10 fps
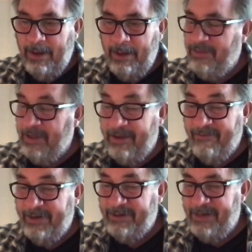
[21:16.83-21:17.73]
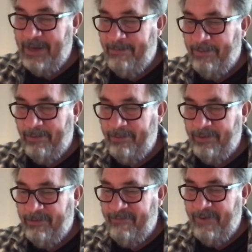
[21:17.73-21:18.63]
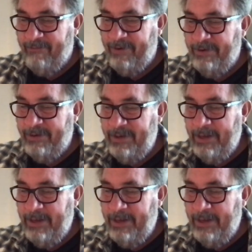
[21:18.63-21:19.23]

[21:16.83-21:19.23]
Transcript: think of an example, your favorite,